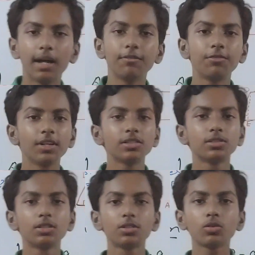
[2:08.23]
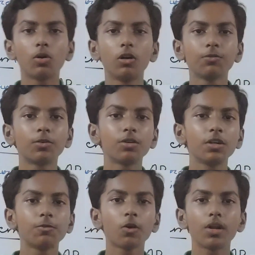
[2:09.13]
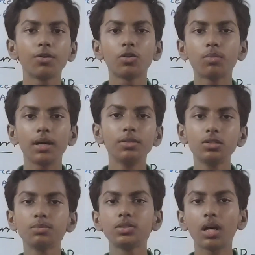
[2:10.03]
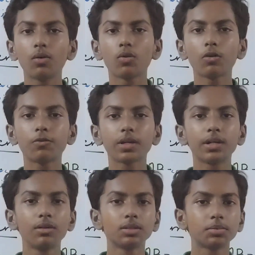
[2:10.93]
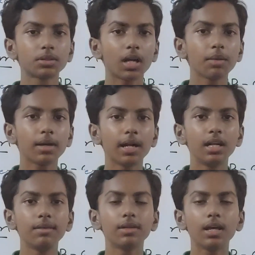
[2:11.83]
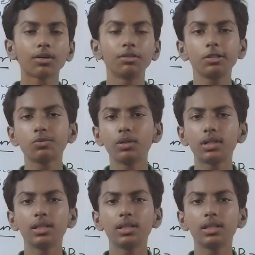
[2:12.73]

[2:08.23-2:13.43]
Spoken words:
And friends, this is all for today. If you are new to my YouTube channel, don't forget to subscribe and leave a like on this one.